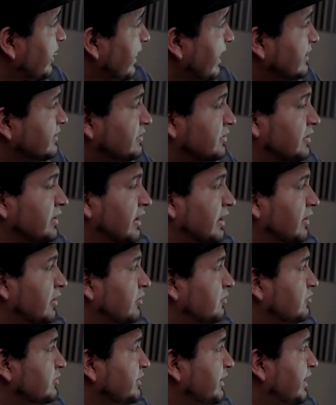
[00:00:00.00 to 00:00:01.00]
So yeah,
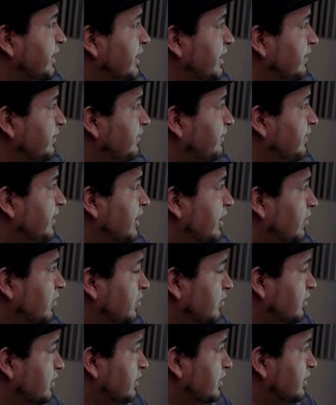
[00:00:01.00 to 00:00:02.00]
we have
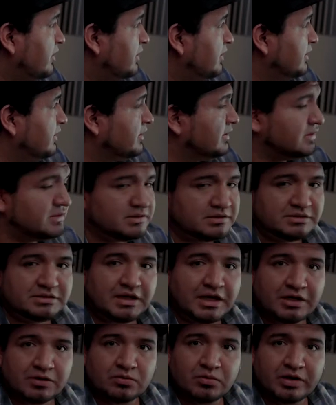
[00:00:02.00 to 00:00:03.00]
our
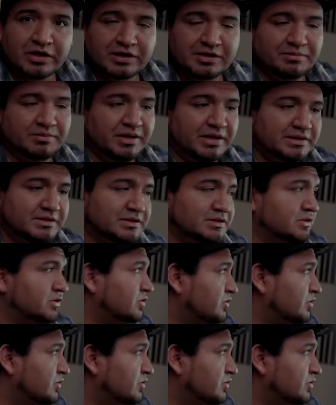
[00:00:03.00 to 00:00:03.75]
site-wide message